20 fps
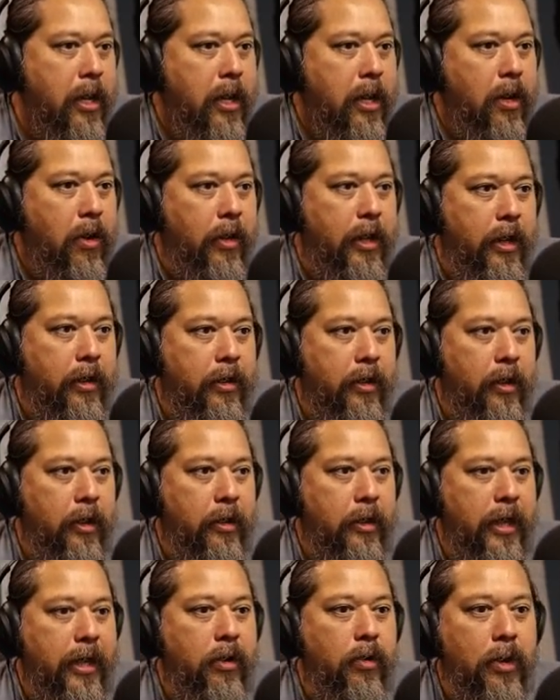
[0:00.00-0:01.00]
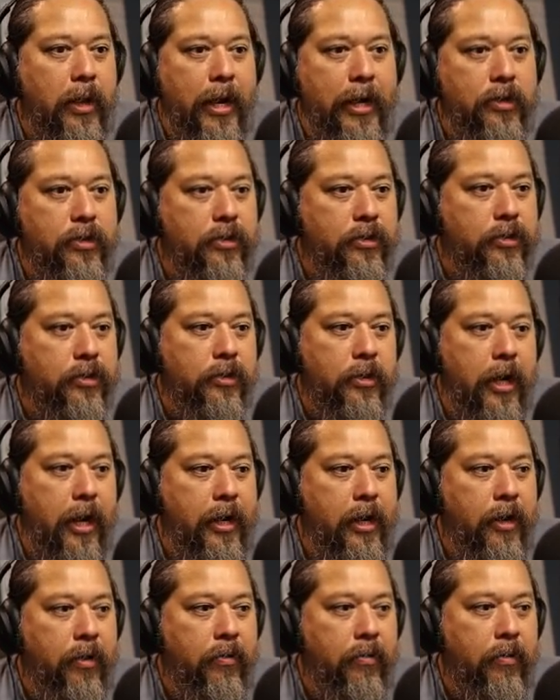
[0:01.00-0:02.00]
Okay, the equalizer,
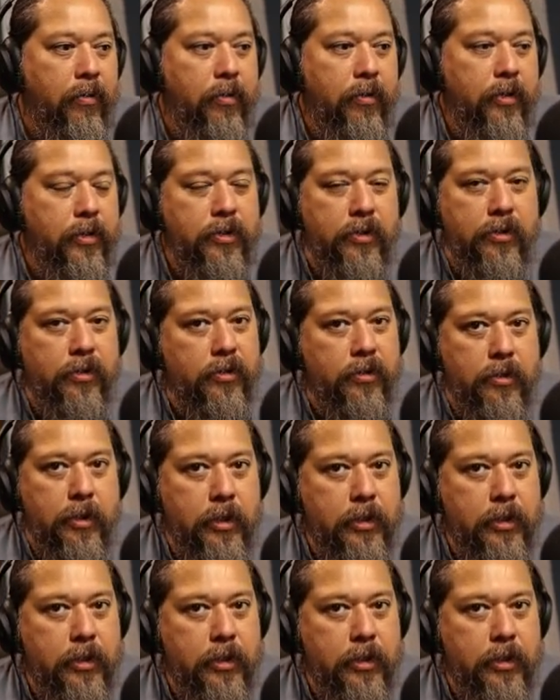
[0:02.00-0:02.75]
it's